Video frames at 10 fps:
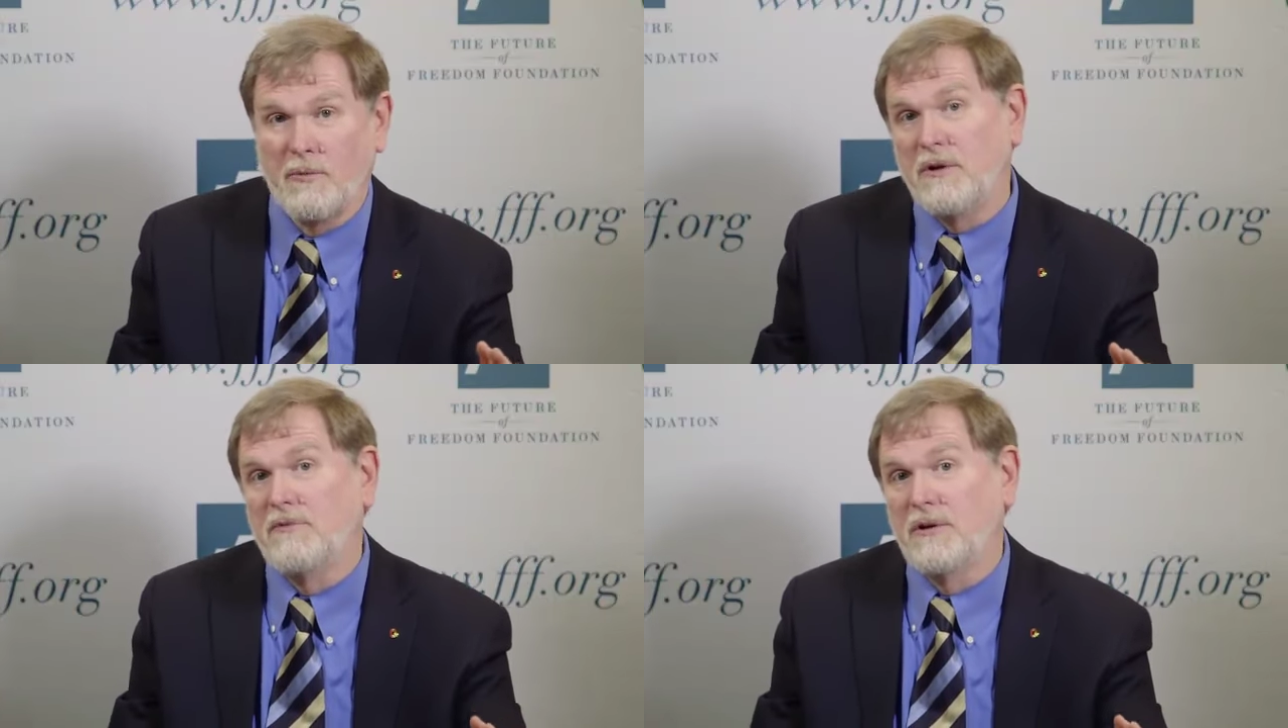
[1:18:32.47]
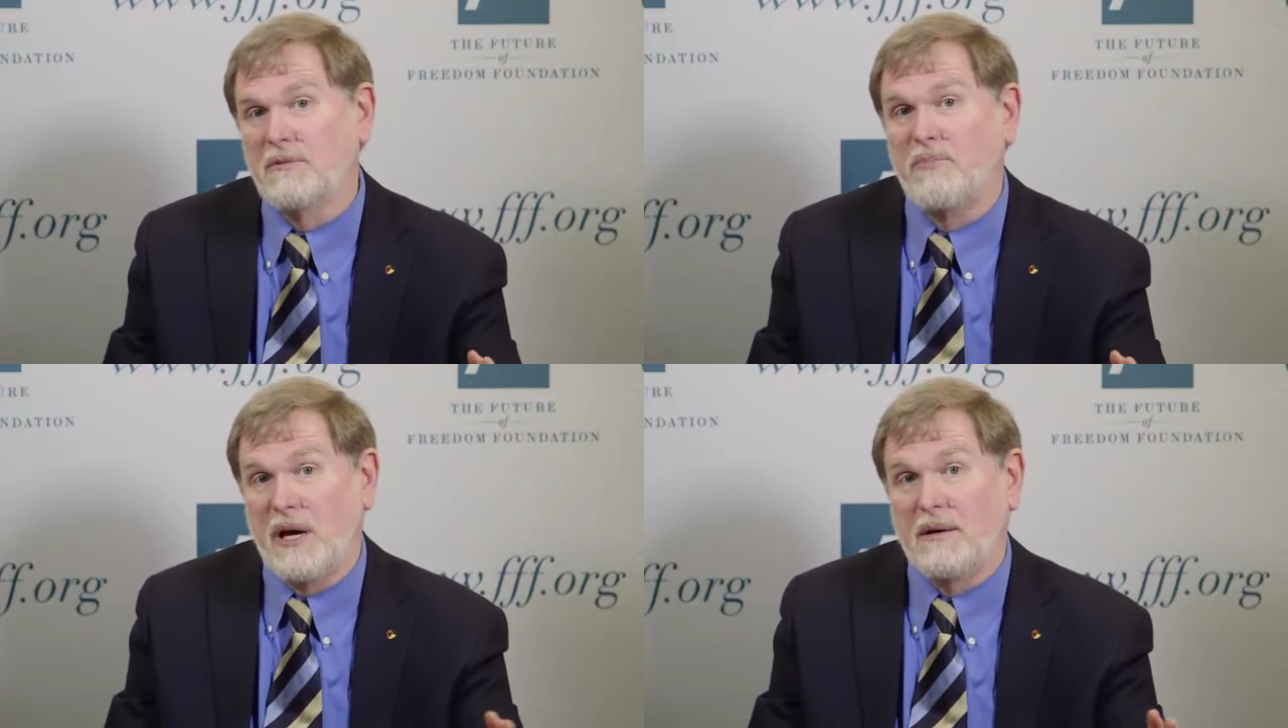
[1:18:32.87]
It would have
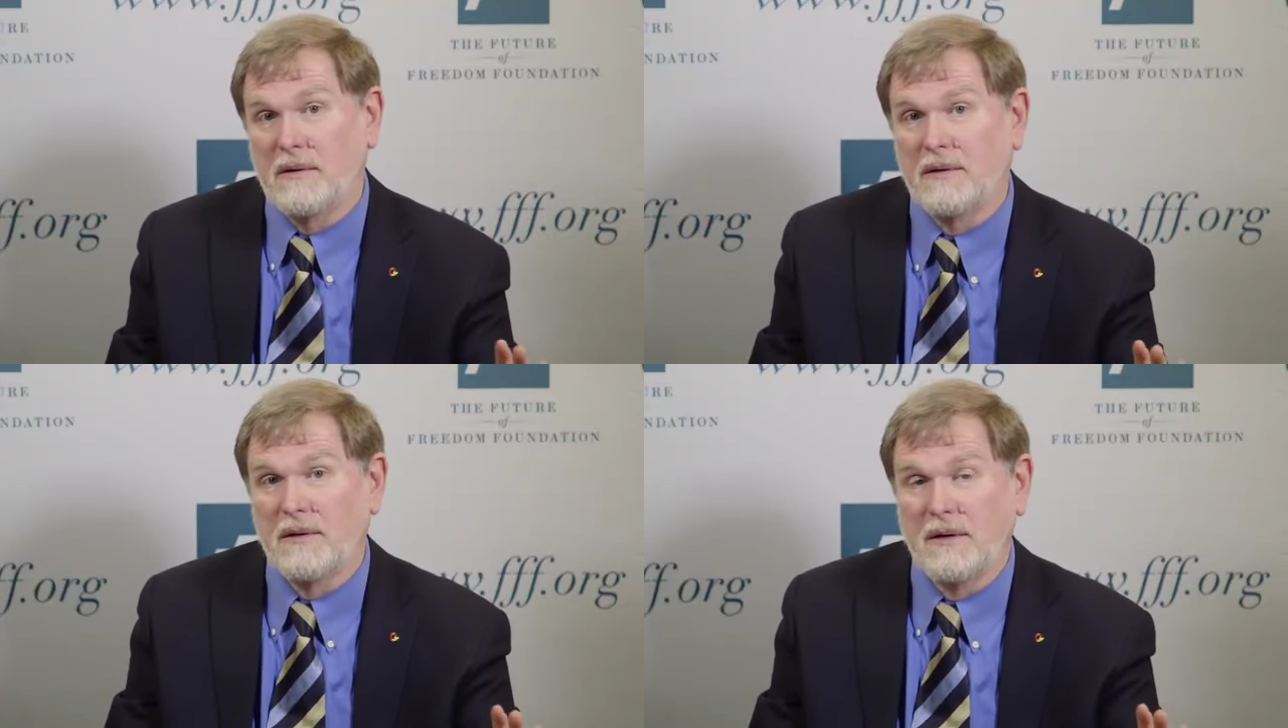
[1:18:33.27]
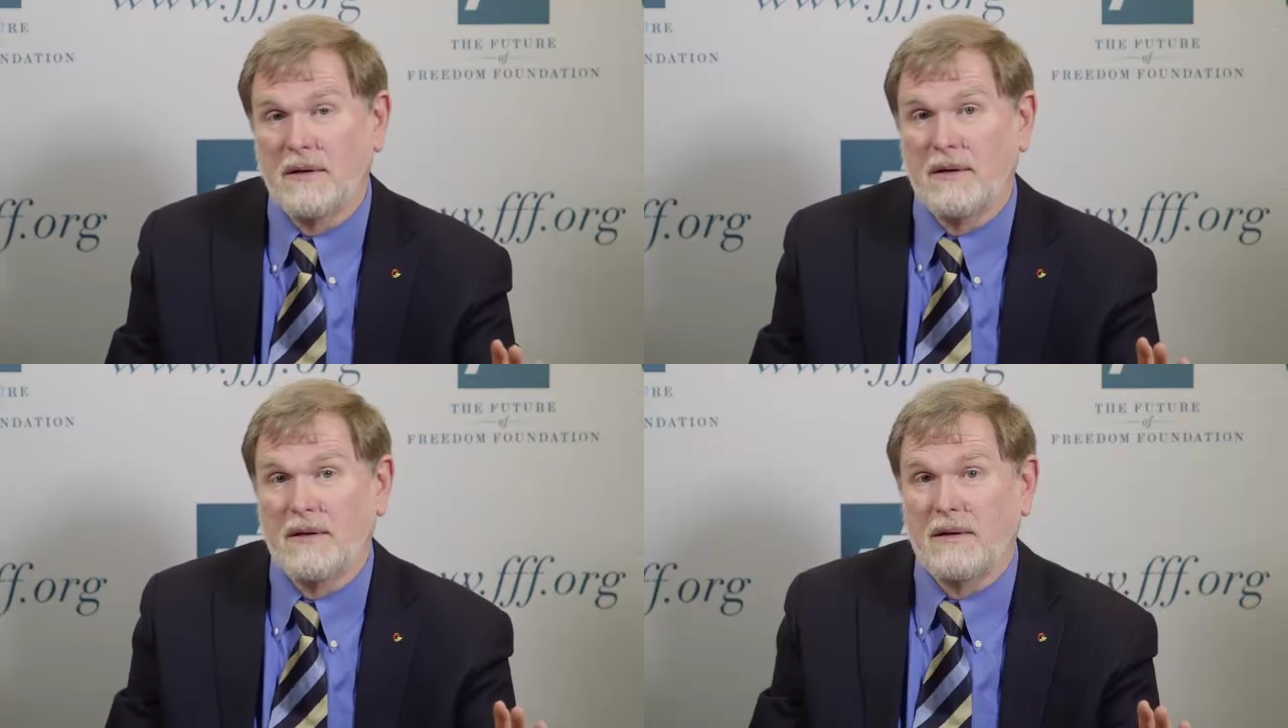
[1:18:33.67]
looked pink
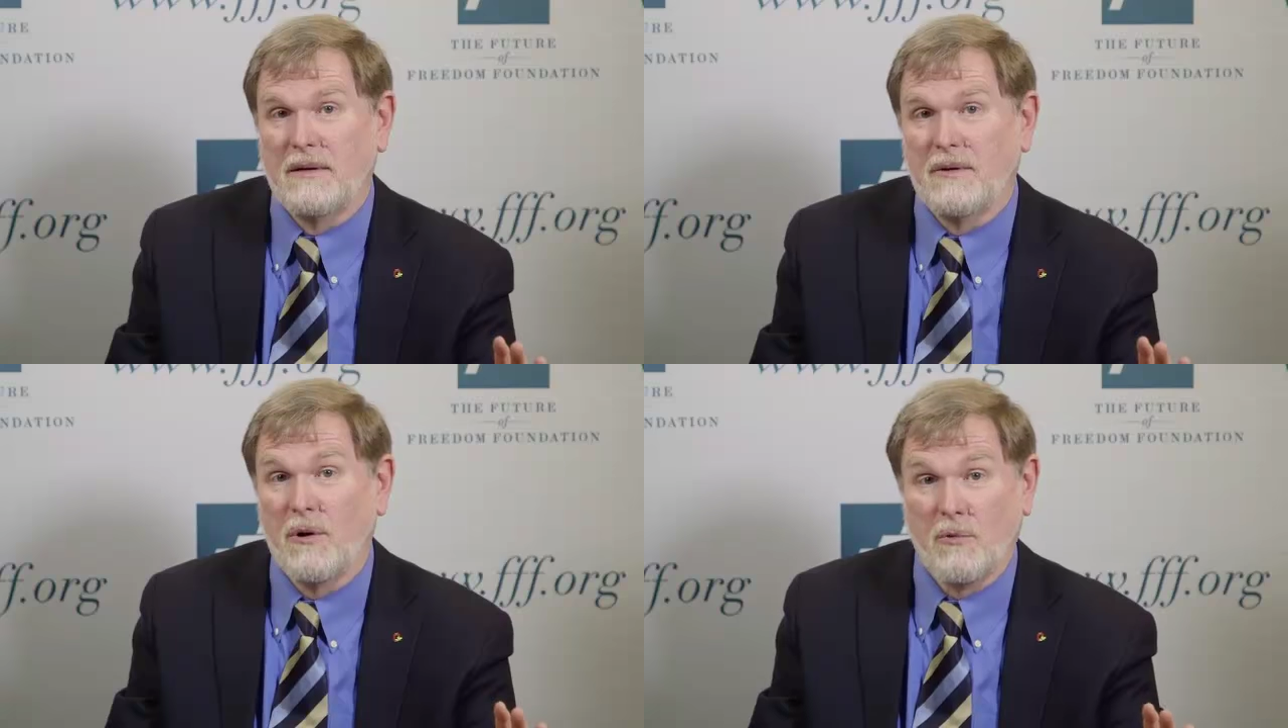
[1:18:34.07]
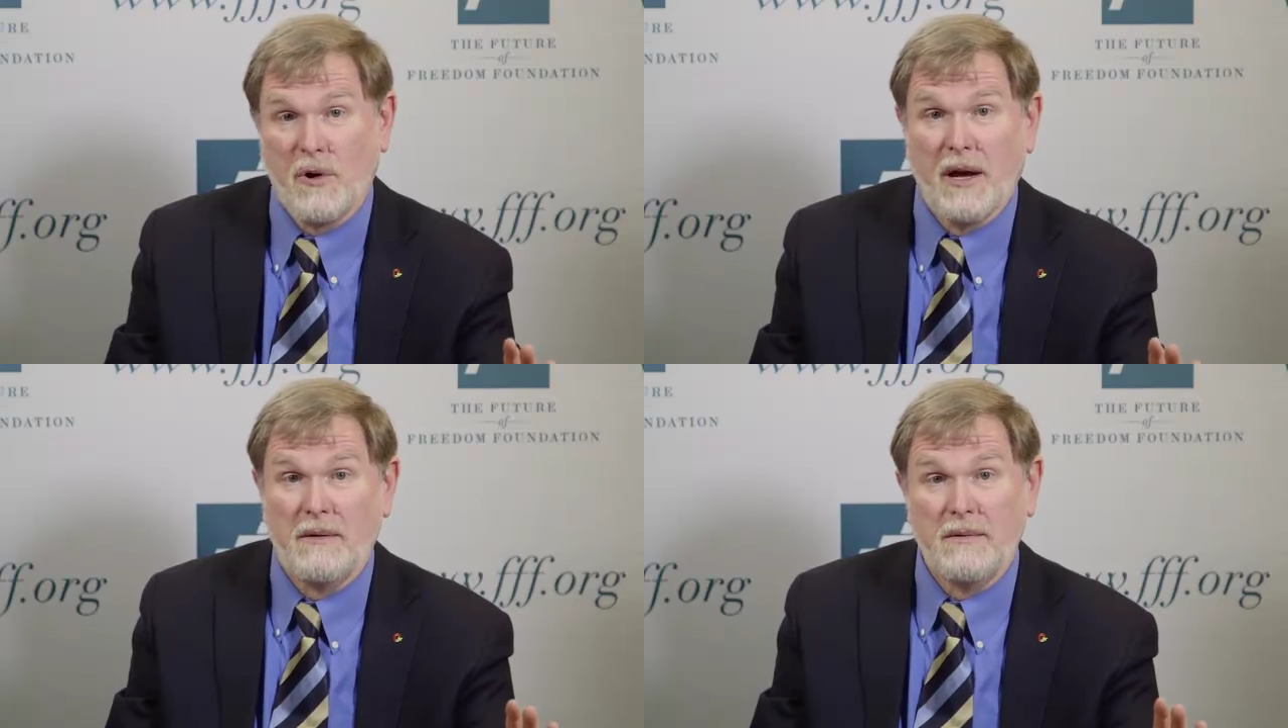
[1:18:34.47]
or
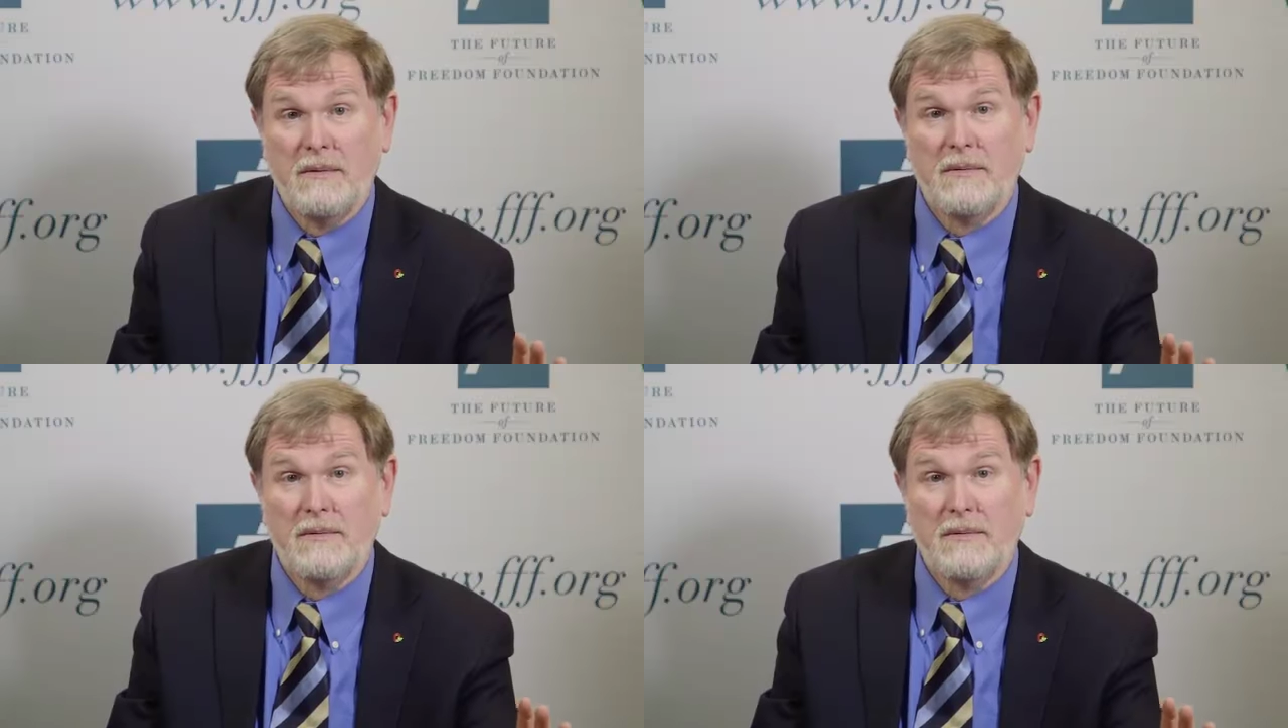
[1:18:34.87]
red